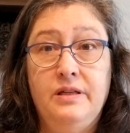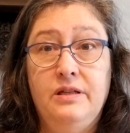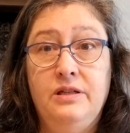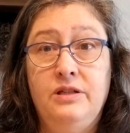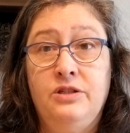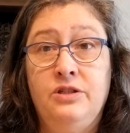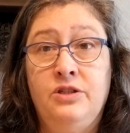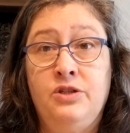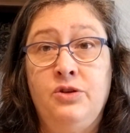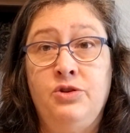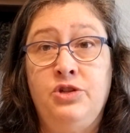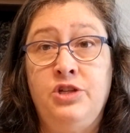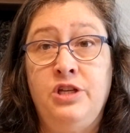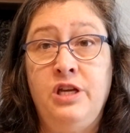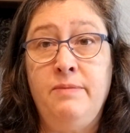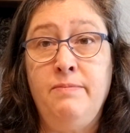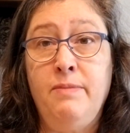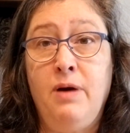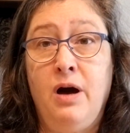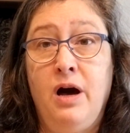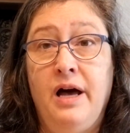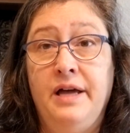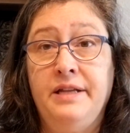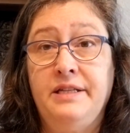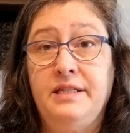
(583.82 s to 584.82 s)
so she
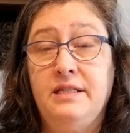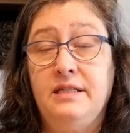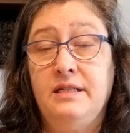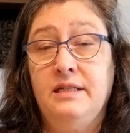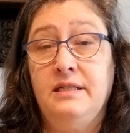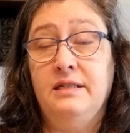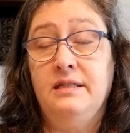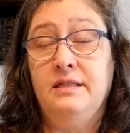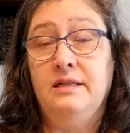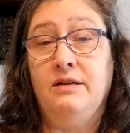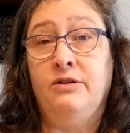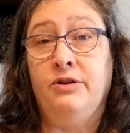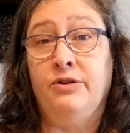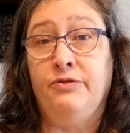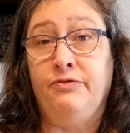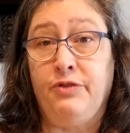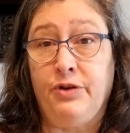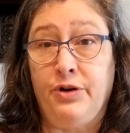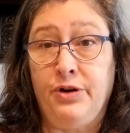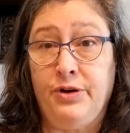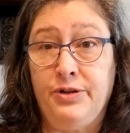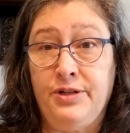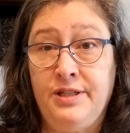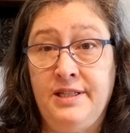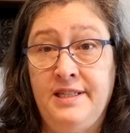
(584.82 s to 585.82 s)
bought for
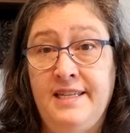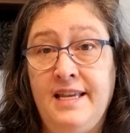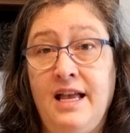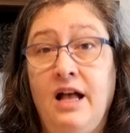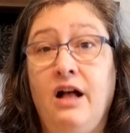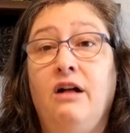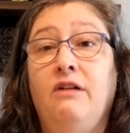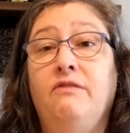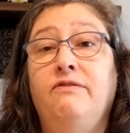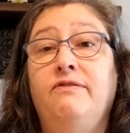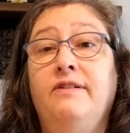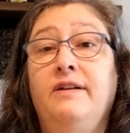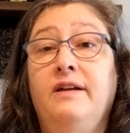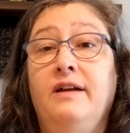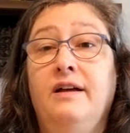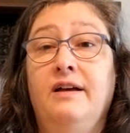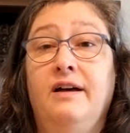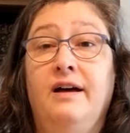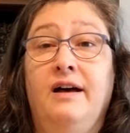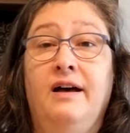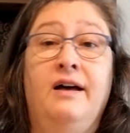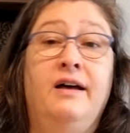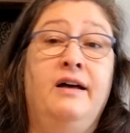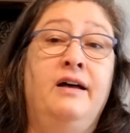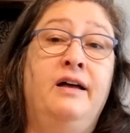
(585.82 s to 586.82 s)
herself
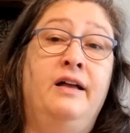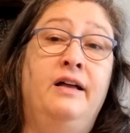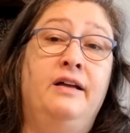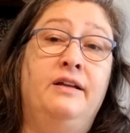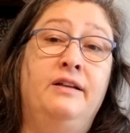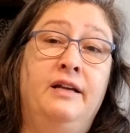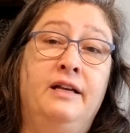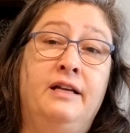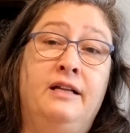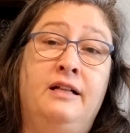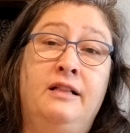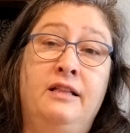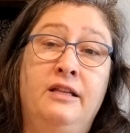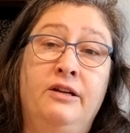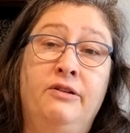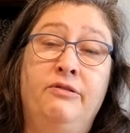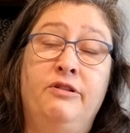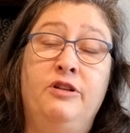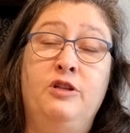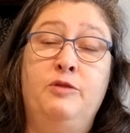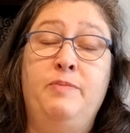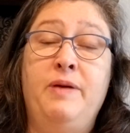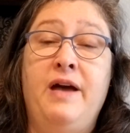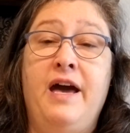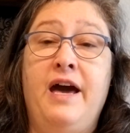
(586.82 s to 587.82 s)
a
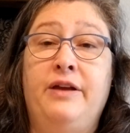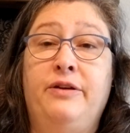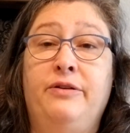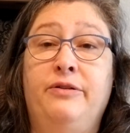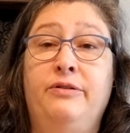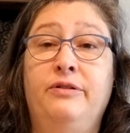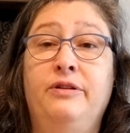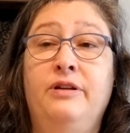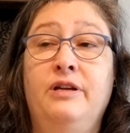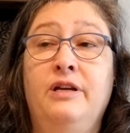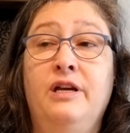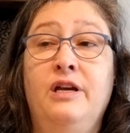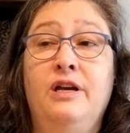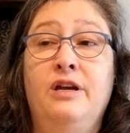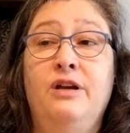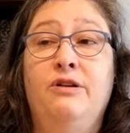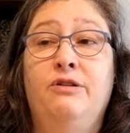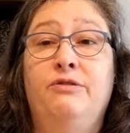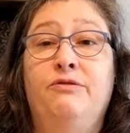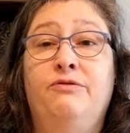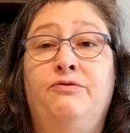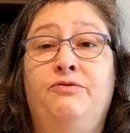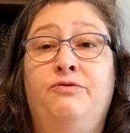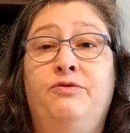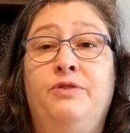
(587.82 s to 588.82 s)
clearance pattern
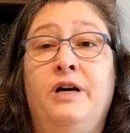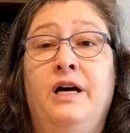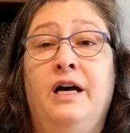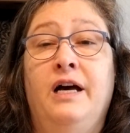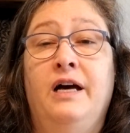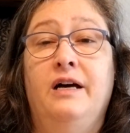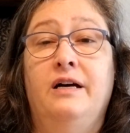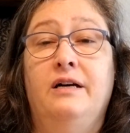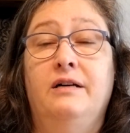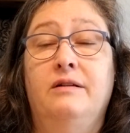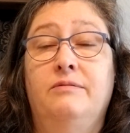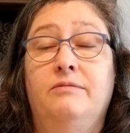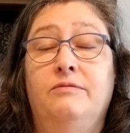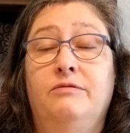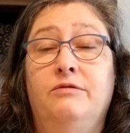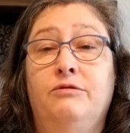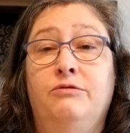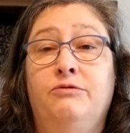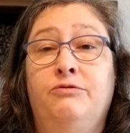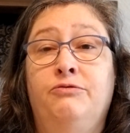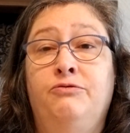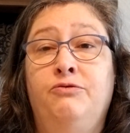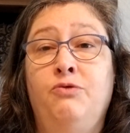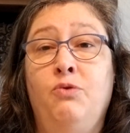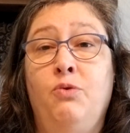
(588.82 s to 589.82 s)

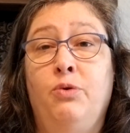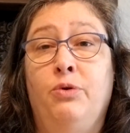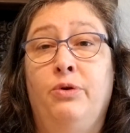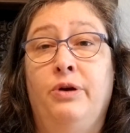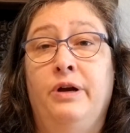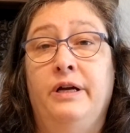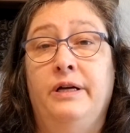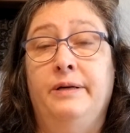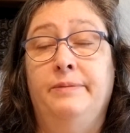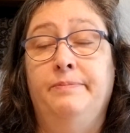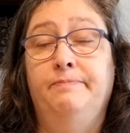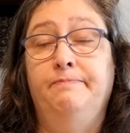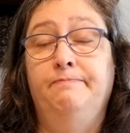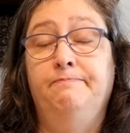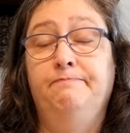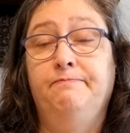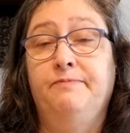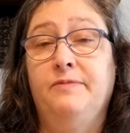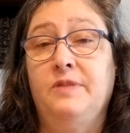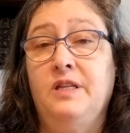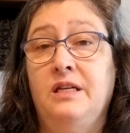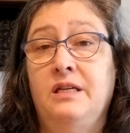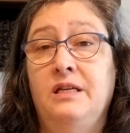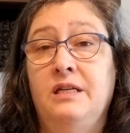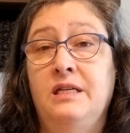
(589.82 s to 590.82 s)
for
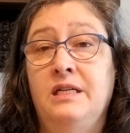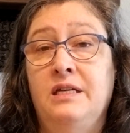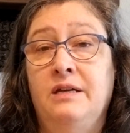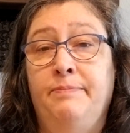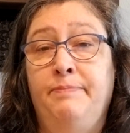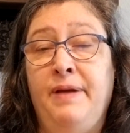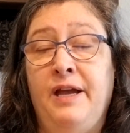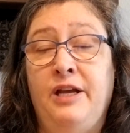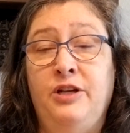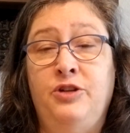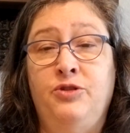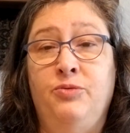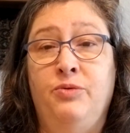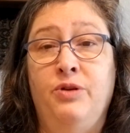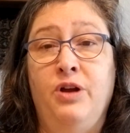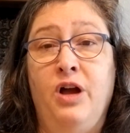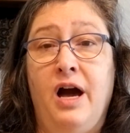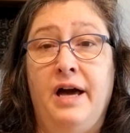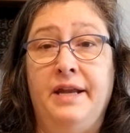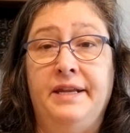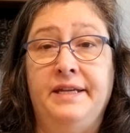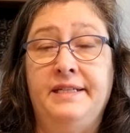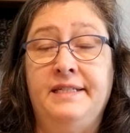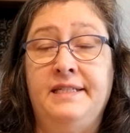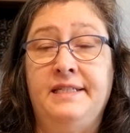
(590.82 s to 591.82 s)

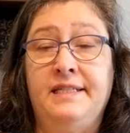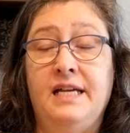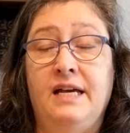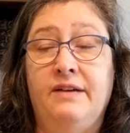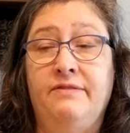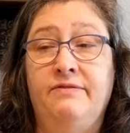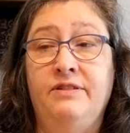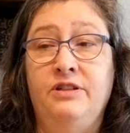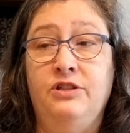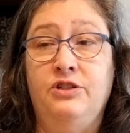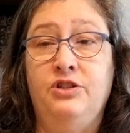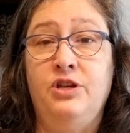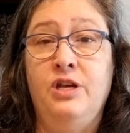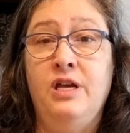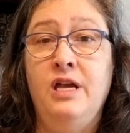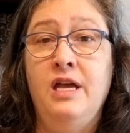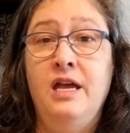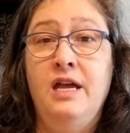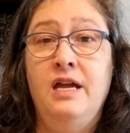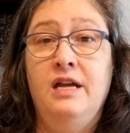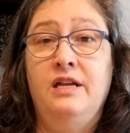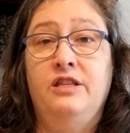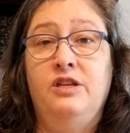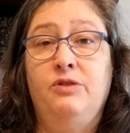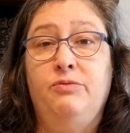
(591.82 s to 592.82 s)
patriotic stuff. And
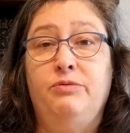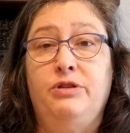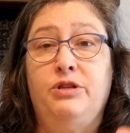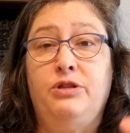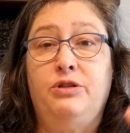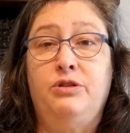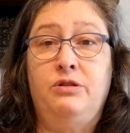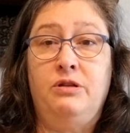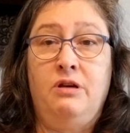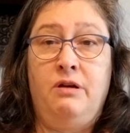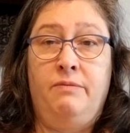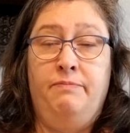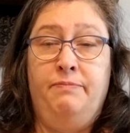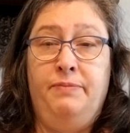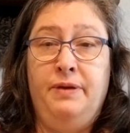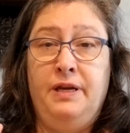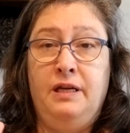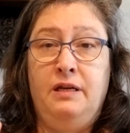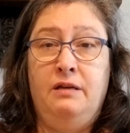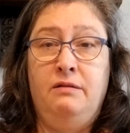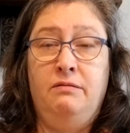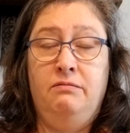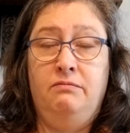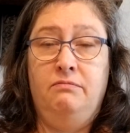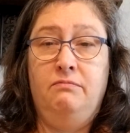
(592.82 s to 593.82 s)
there was
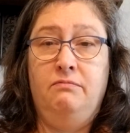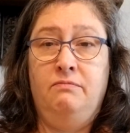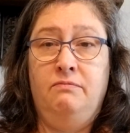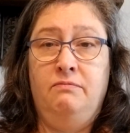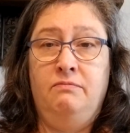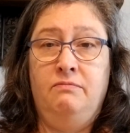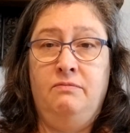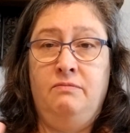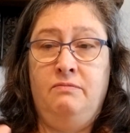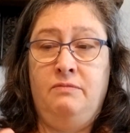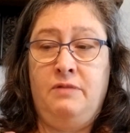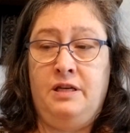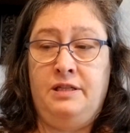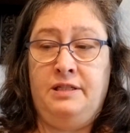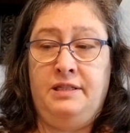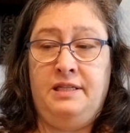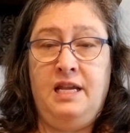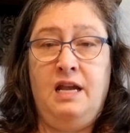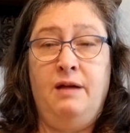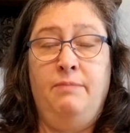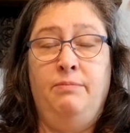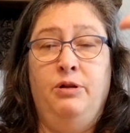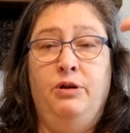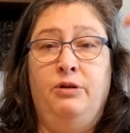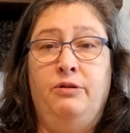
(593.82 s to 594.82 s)
a
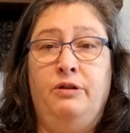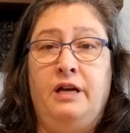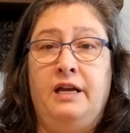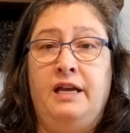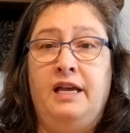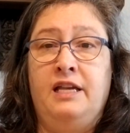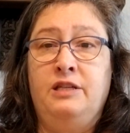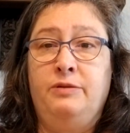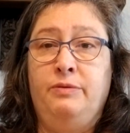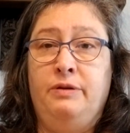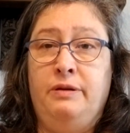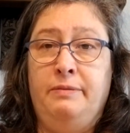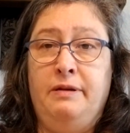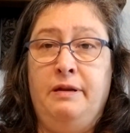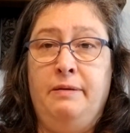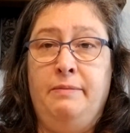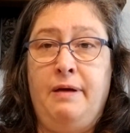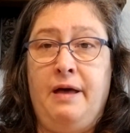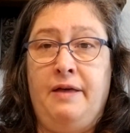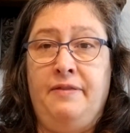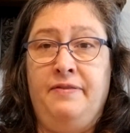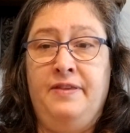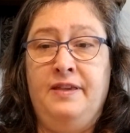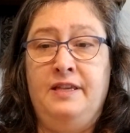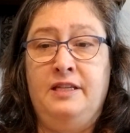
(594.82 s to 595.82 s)
sampler, I guess it would have been
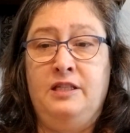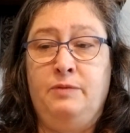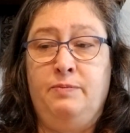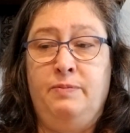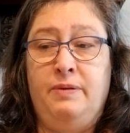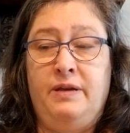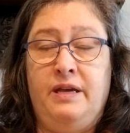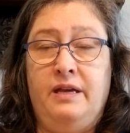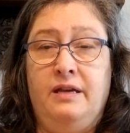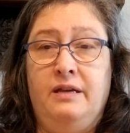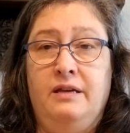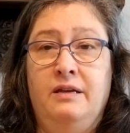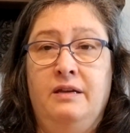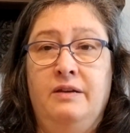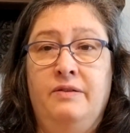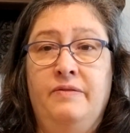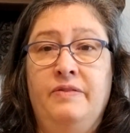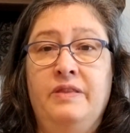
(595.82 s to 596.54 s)
about this big.